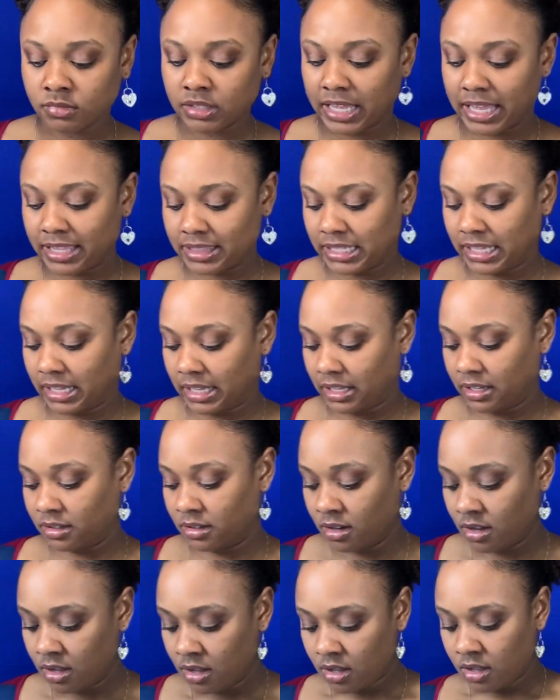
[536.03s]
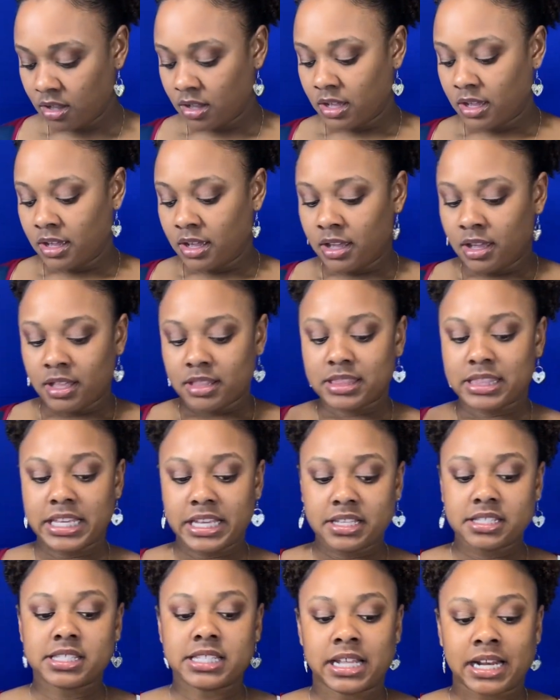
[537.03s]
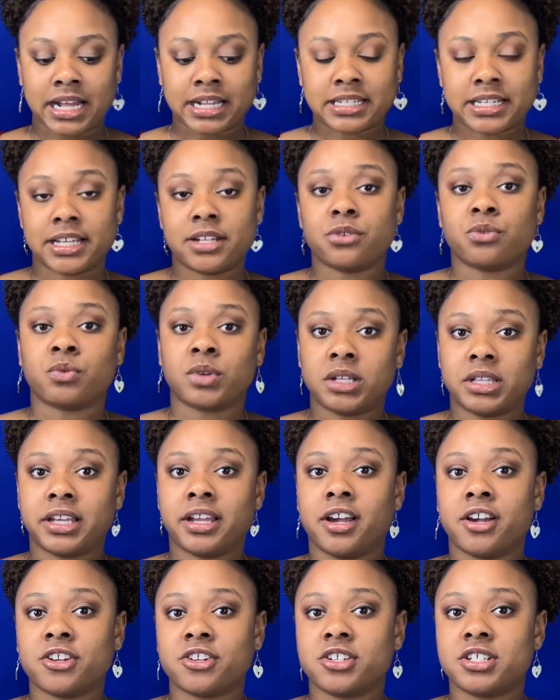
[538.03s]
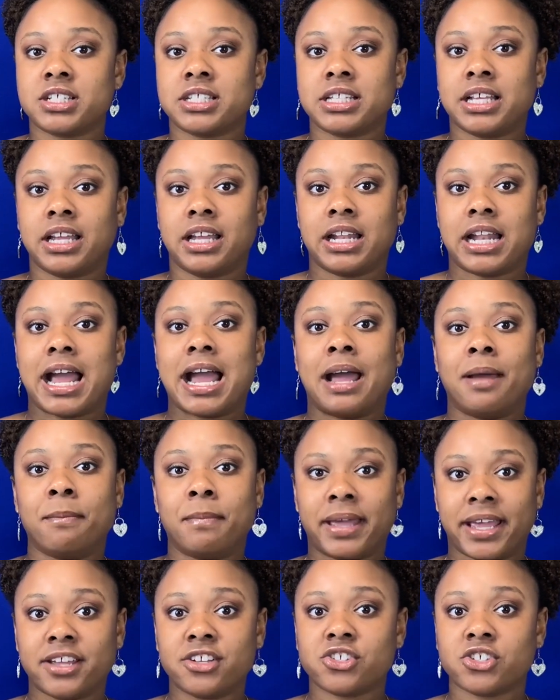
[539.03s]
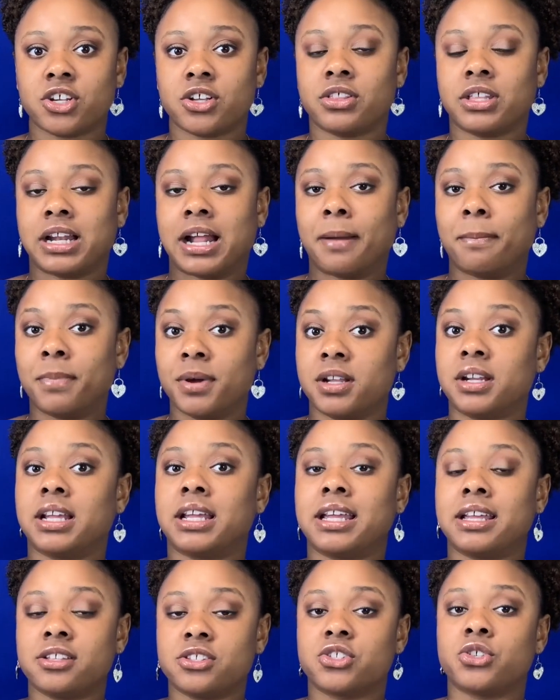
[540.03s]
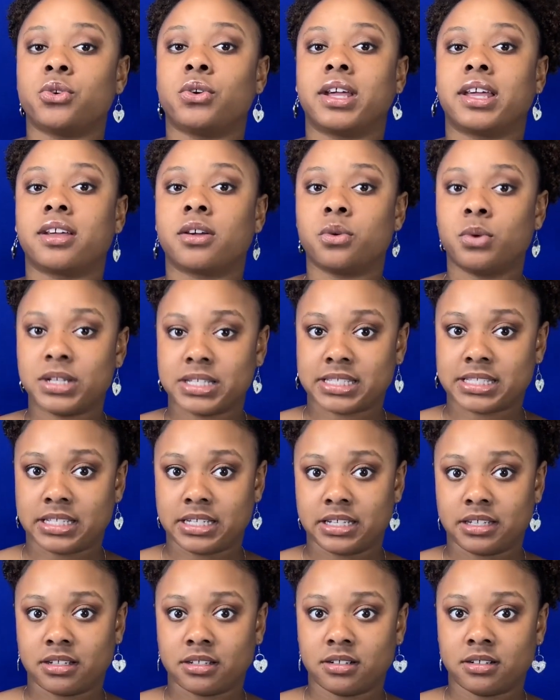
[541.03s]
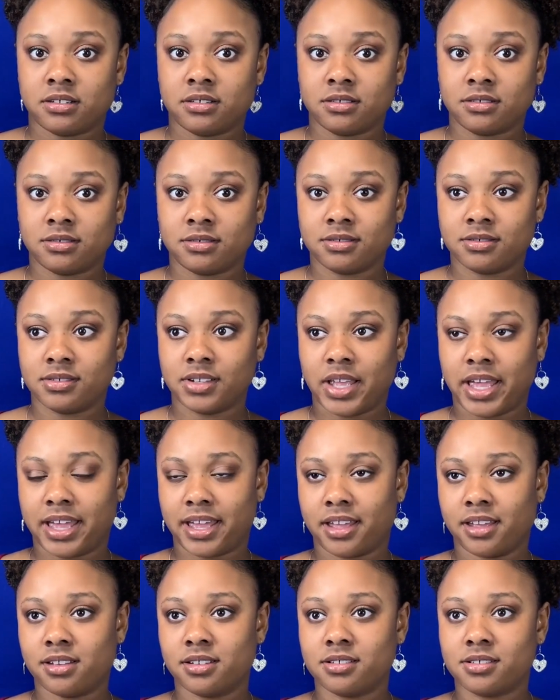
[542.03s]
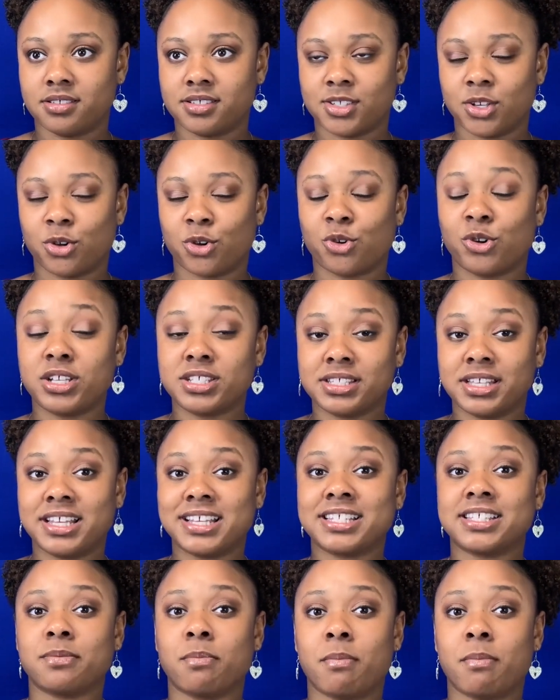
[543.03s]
And then things that I didn't really understand, I made sure that I put it into a Quizlet. Okay, so Quizlet is